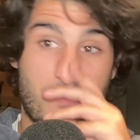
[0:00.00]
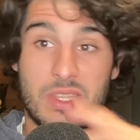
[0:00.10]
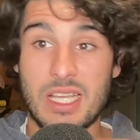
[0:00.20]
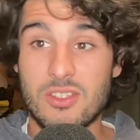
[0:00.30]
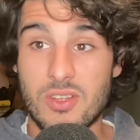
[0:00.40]

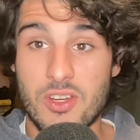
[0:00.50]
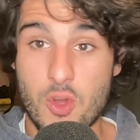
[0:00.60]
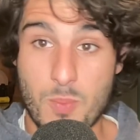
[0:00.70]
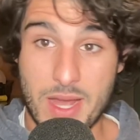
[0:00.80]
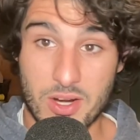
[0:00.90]
potential to do
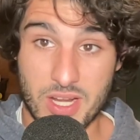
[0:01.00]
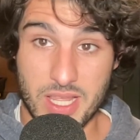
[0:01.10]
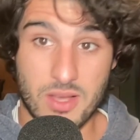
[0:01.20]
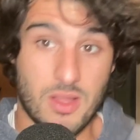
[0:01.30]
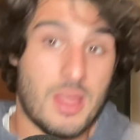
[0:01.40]
a better
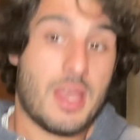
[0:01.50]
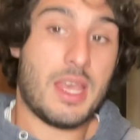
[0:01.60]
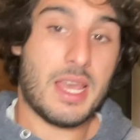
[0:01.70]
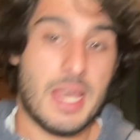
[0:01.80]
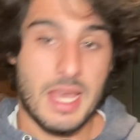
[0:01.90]
deal
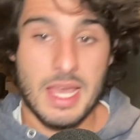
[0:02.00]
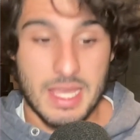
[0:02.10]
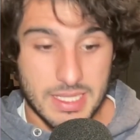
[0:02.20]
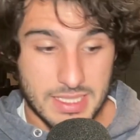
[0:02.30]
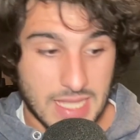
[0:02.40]

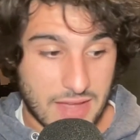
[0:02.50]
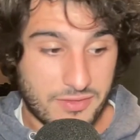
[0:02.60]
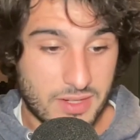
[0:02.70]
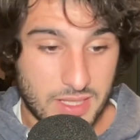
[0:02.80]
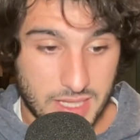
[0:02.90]
is
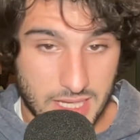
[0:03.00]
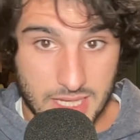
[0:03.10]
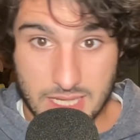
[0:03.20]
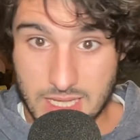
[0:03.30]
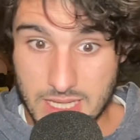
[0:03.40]
definitely